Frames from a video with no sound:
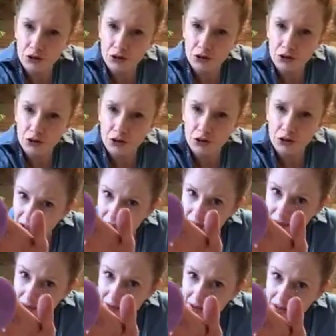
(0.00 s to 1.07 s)
just enough
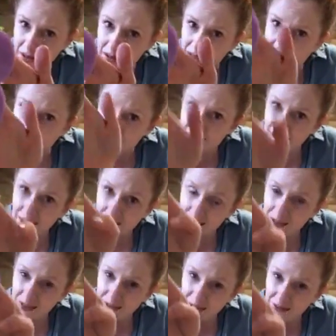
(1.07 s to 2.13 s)
to get
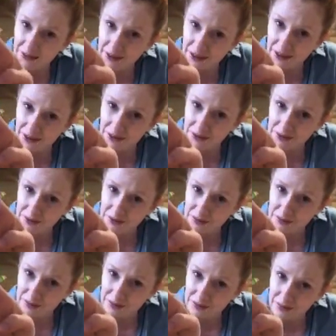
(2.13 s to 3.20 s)
the stuff out.
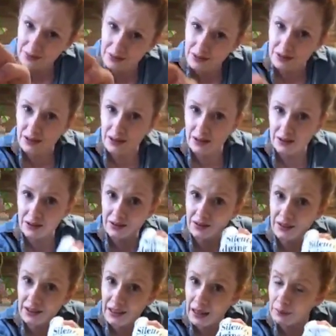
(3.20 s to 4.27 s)
Okay, this
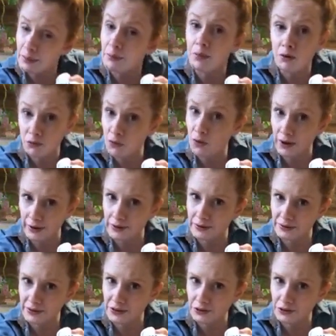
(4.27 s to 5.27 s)
stain happened before I learned